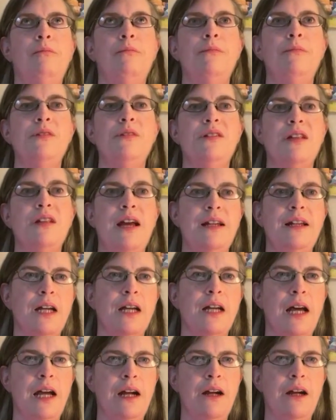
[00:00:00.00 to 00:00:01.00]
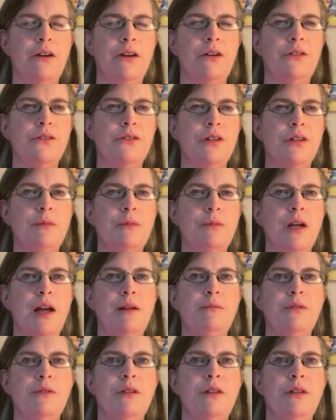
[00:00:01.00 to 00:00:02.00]
satire.
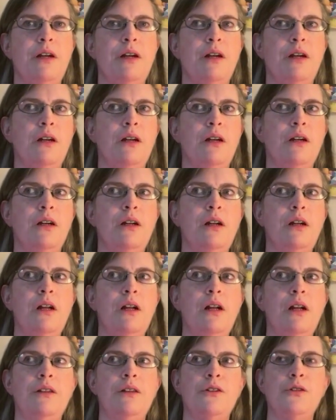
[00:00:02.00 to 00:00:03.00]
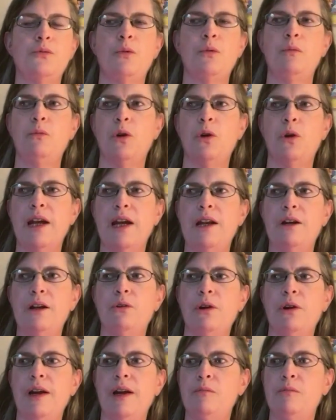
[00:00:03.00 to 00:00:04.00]
Sometimes there's one more
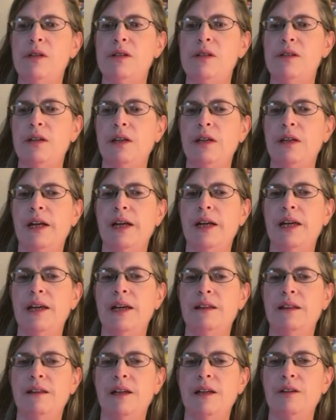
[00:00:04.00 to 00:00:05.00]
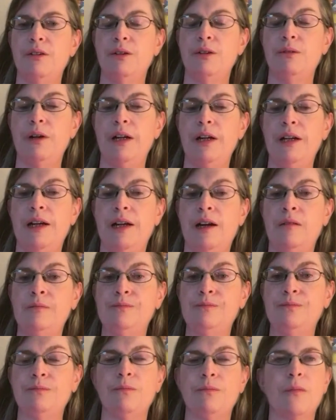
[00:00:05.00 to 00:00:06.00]
category I'm missing and I can't think of it right now.
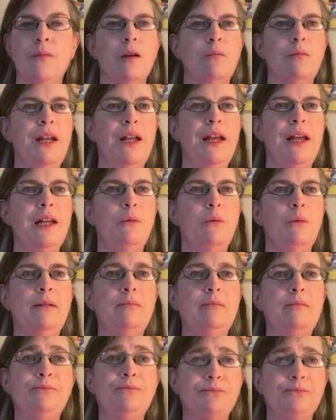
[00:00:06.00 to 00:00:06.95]
But anyway,